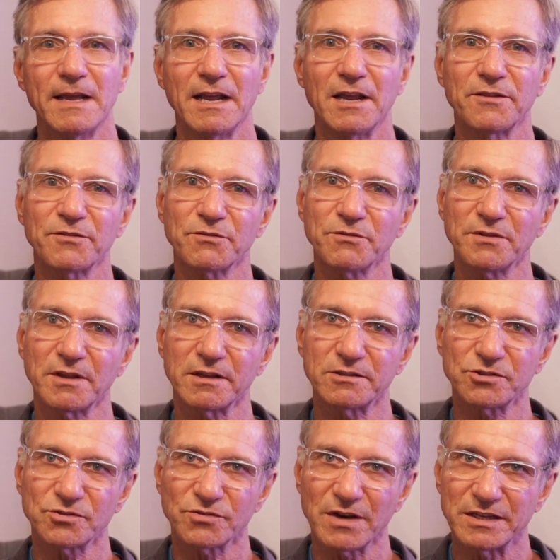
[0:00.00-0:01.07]
And through the
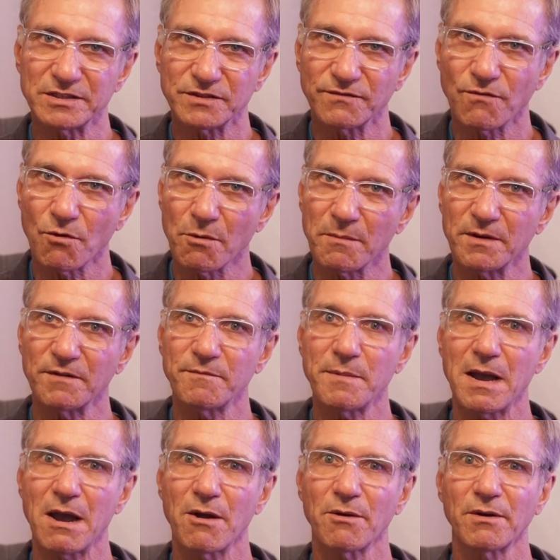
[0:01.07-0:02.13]
transformative
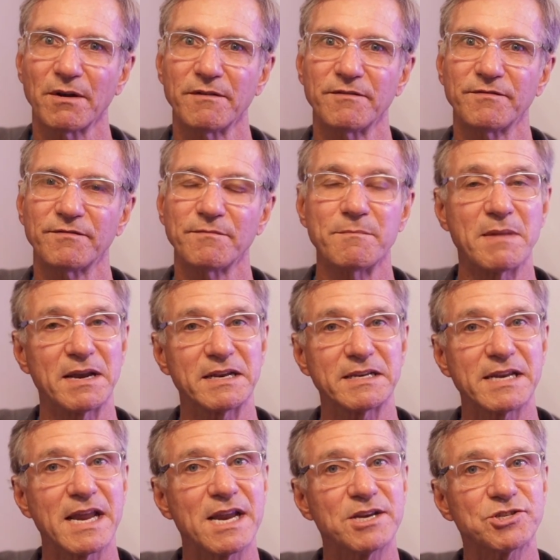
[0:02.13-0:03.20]
power of
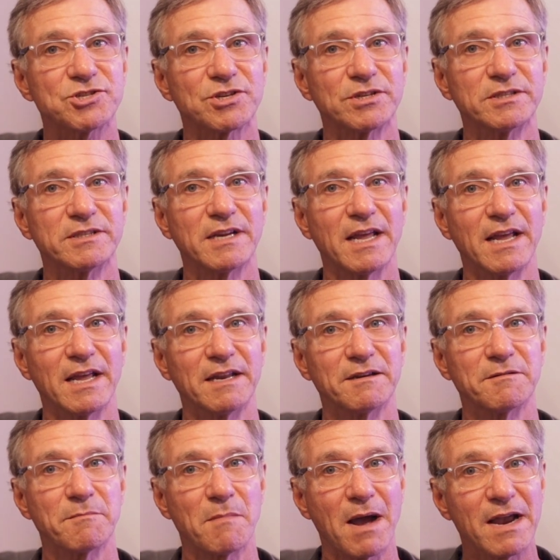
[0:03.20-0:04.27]
meditation
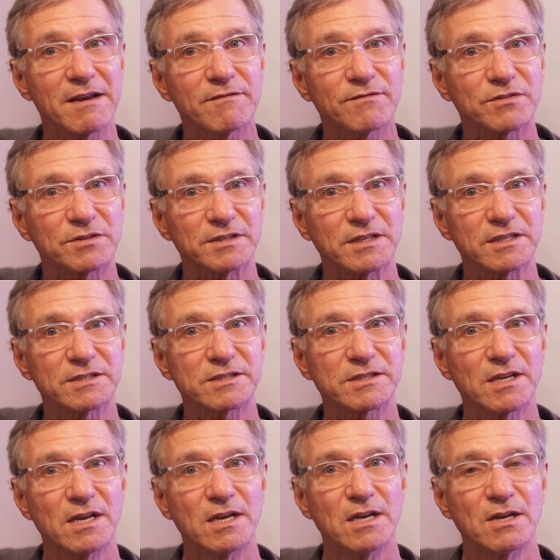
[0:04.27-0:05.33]
and mindfulness,